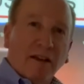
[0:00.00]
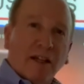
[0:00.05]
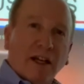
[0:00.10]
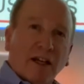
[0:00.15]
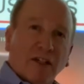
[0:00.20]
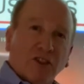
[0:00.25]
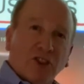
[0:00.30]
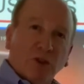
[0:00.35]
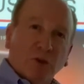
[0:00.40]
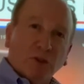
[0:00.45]

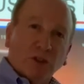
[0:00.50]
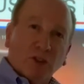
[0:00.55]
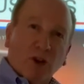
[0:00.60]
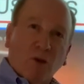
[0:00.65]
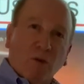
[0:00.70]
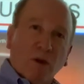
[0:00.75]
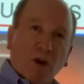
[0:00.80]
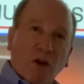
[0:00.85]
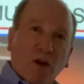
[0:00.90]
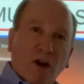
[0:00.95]
tells you what's
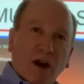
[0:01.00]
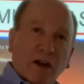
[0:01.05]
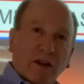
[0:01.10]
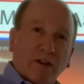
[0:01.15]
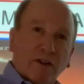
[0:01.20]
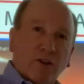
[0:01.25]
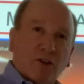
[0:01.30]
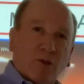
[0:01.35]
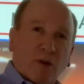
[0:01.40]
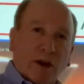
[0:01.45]
going on in
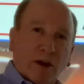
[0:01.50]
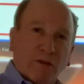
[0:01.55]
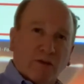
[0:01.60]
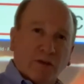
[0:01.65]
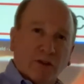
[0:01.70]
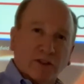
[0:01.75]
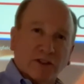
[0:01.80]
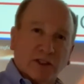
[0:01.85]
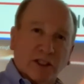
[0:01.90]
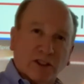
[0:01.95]
the
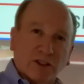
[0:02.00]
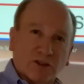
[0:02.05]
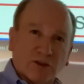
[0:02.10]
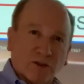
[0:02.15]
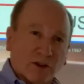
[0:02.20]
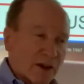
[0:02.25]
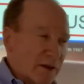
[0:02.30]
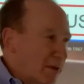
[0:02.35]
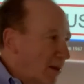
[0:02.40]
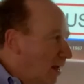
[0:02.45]
21st
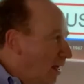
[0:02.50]
century.